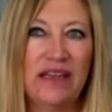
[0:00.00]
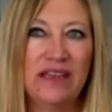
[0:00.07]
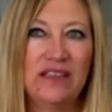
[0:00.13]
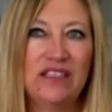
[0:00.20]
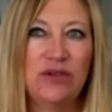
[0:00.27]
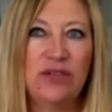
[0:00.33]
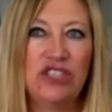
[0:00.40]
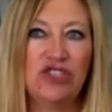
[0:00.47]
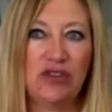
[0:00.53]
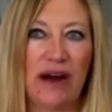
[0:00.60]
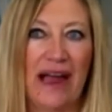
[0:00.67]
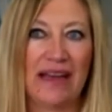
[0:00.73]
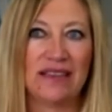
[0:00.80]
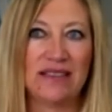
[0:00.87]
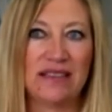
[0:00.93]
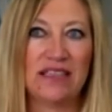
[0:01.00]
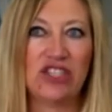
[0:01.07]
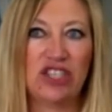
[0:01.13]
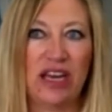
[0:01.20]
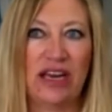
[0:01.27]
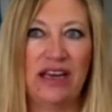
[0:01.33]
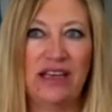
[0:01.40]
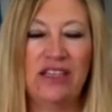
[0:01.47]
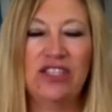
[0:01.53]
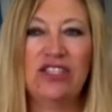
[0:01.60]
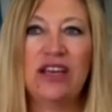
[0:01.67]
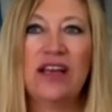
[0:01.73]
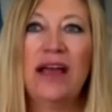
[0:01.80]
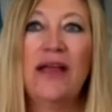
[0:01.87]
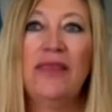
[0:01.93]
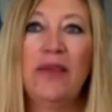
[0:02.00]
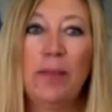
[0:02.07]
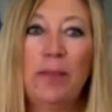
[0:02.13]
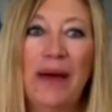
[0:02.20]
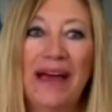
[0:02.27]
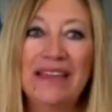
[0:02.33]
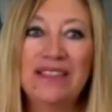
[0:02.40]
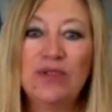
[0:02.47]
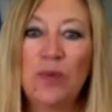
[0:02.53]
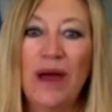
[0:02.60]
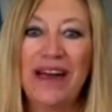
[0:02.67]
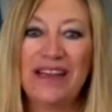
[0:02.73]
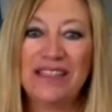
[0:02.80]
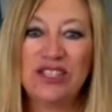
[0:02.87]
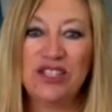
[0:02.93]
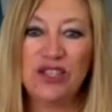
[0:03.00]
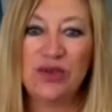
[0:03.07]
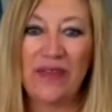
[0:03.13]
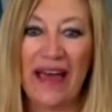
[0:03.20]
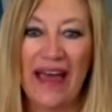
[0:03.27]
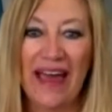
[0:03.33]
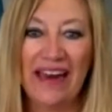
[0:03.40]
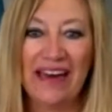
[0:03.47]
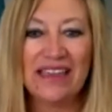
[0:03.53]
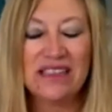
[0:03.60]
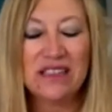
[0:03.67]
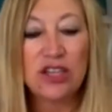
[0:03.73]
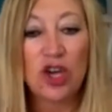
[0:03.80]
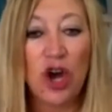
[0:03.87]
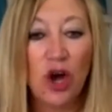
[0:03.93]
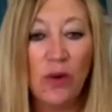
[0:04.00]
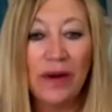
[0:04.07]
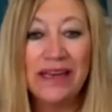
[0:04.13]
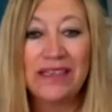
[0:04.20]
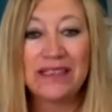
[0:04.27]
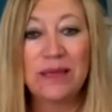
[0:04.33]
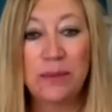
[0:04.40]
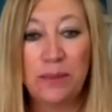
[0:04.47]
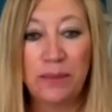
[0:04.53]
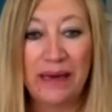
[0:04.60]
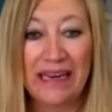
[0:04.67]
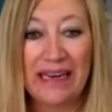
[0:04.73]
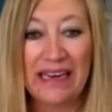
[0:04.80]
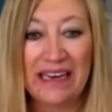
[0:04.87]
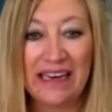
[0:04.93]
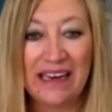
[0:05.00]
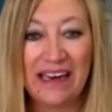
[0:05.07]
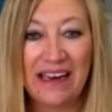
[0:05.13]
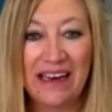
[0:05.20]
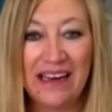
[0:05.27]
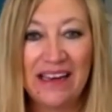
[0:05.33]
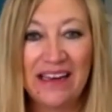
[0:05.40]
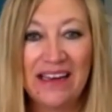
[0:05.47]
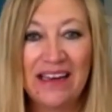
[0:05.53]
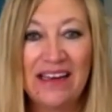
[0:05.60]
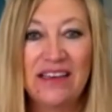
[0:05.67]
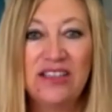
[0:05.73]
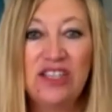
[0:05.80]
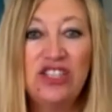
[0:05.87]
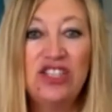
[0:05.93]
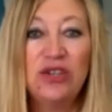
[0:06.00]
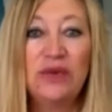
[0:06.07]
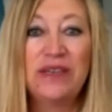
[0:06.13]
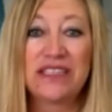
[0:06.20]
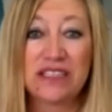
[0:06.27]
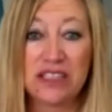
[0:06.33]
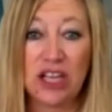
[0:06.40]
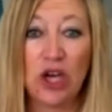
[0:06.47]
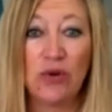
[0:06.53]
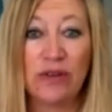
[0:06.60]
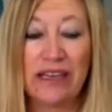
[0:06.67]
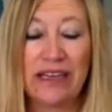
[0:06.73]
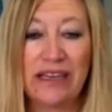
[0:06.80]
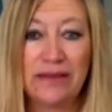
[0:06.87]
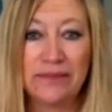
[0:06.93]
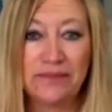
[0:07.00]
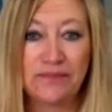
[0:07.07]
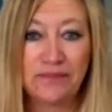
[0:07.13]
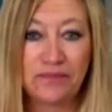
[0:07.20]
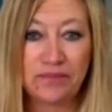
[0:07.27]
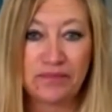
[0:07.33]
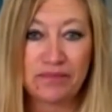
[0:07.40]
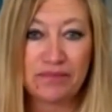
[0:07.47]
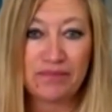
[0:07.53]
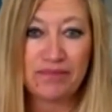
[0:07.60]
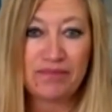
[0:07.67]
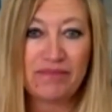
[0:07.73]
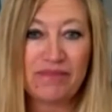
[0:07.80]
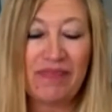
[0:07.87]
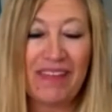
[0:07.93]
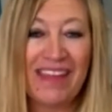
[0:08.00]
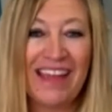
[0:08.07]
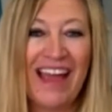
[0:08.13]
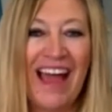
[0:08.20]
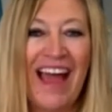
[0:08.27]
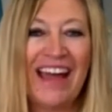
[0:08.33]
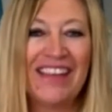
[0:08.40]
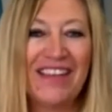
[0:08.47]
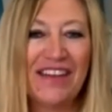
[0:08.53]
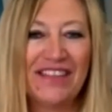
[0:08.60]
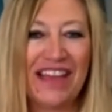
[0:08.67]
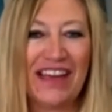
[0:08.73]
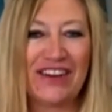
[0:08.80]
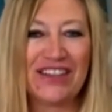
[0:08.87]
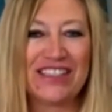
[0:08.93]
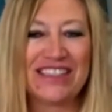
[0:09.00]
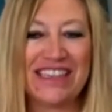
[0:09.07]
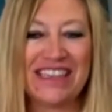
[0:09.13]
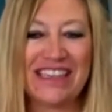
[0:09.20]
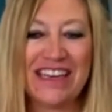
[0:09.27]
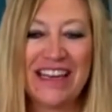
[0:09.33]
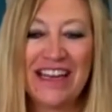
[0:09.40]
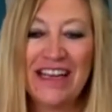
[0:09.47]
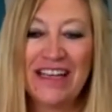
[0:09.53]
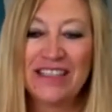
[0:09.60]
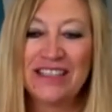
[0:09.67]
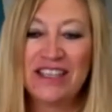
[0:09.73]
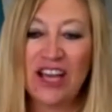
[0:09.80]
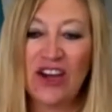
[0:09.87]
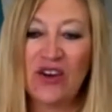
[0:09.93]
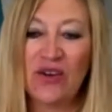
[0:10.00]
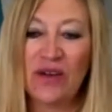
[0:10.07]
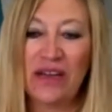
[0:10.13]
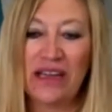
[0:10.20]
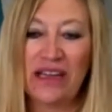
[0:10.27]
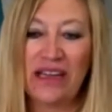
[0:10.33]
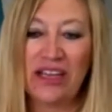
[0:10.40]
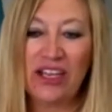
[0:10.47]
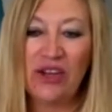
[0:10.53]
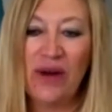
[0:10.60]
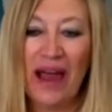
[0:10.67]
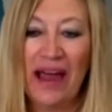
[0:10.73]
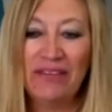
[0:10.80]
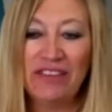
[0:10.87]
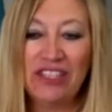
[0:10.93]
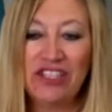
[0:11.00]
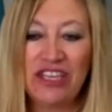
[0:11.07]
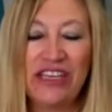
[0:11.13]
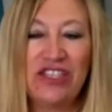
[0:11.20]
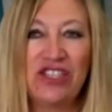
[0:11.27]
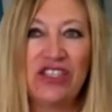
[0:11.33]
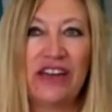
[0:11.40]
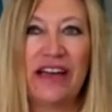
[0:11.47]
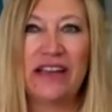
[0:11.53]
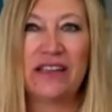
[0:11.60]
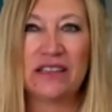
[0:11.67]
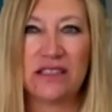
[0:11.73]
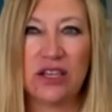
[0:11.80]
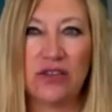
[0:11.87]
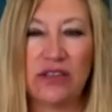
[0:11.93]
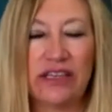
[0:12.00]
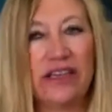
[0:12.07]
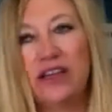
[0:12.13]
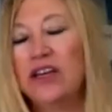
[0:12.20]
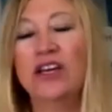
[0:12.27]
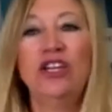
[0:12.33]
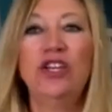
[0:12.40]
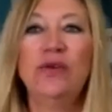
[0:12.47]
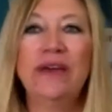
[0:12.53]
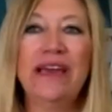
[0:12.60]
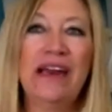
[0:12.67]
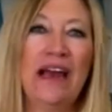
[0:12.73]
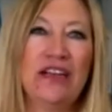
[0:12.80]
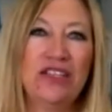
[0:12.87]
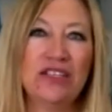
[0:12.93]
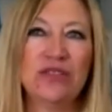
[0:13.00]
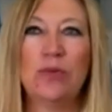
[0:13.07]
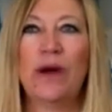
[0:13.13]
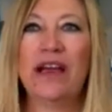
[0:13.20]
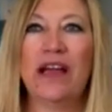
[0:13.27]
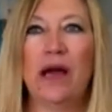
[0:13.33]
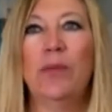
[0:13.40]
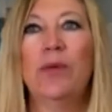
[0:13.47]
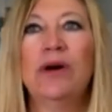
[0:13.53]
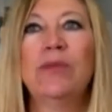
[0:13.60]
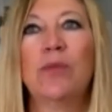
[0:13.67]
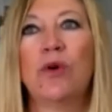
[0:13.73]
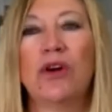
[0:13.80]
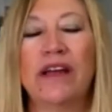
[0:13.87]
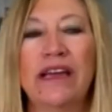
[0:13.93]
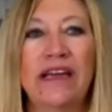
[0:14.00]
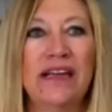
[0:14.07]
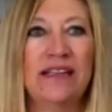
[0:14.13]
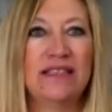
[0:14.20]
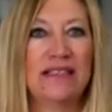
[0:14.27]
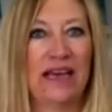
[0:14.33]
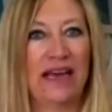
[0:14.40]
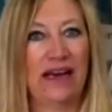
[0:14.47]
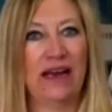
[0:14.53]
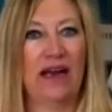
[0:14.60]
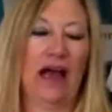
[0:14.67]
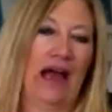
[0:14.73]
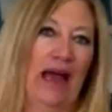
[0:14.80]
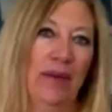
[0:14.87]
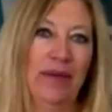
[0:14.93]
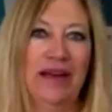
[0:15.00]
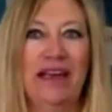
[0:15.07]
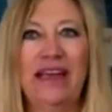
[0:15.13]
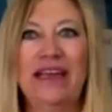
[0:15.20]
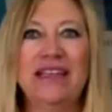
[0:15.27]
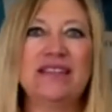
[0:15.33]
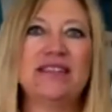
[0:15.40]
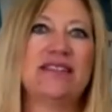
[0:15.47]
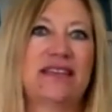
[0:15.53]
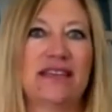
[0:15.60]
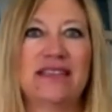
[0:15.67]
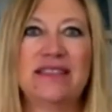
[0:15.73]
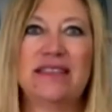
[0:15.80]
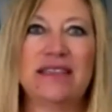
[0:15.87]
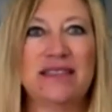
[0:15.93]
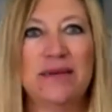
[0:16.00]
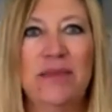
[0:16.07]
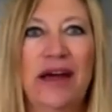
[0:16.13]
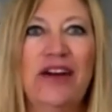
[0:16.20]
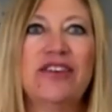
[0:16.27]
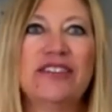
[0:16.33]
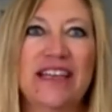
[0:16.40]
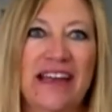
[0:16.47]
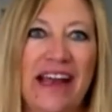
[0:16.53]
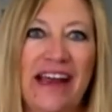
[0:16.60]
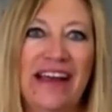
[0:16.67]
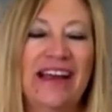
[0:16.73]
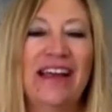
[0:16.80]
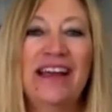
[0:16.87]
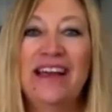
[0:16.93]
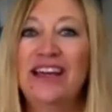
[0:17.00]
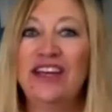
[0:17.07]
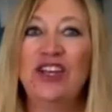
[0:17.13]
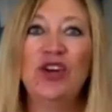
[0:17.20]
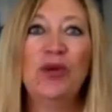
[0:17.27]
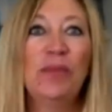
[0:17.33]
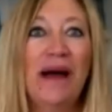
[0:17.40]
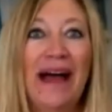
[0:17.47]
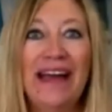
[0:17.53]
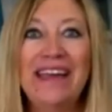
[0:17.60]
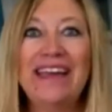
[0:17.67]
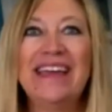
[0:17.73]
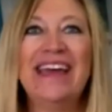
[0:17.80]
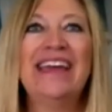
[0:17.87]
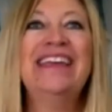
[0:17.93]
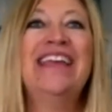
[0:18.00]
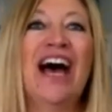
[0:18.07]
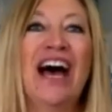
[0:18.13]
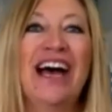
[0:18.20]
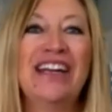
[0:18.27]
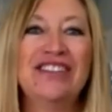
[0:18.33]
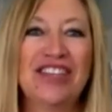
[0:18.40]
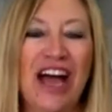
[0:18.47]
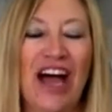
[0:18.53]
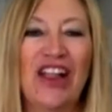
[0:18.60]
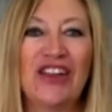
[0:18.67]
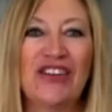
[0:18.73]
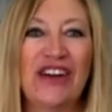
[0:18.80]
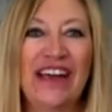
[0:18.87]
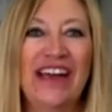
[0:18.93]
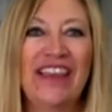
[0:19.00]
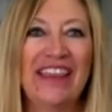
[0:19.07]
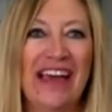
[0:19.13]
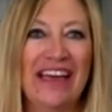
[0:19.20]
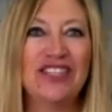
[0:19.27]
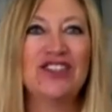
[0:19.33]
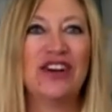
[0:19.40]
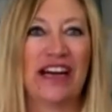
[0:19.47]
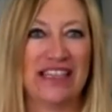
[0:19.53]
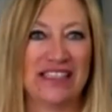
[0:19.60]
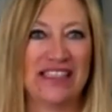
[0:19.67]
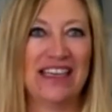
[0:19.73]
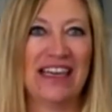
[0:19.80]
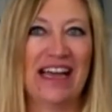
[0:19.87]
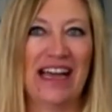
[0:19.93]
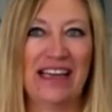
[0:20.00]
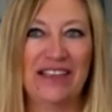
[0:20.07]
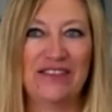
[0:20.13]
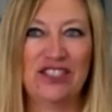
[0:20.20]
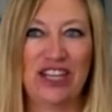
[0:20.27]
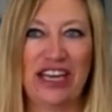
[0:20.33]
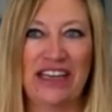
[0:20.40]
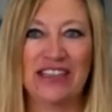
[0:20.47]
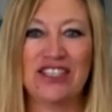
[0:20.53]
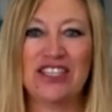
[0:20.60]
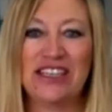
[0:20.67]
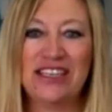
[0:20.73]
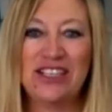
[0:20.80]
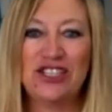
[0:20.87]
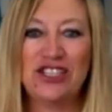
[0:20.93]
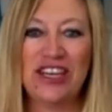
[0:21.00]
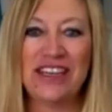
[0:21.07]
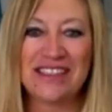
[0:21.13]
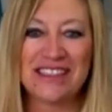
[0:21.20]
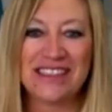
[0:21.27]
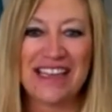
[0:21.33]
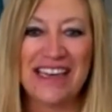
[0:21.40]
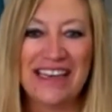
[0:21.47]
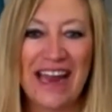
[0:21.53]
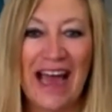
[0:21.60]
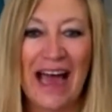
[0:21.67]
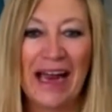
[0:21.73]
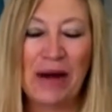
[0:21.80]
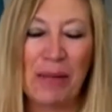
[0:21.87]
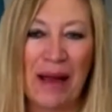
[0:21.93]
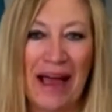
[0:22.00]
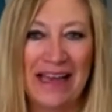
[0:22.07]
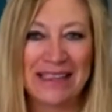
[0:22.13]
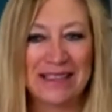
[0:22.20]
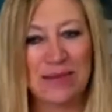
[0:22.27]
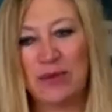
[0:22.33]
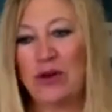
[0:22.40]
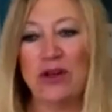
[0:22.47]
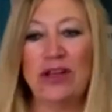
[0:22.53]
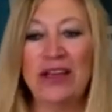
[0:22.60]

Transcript: to a drastic change, the best way to do that is going to be to do it slowly. I love that, Christine. So you have to change your diet slowly. You cannot just wake up one morning and say, I'm going to eat 6 sticks of butter today. Your body cannot tolerate that drastic kind of change. It's just not possible.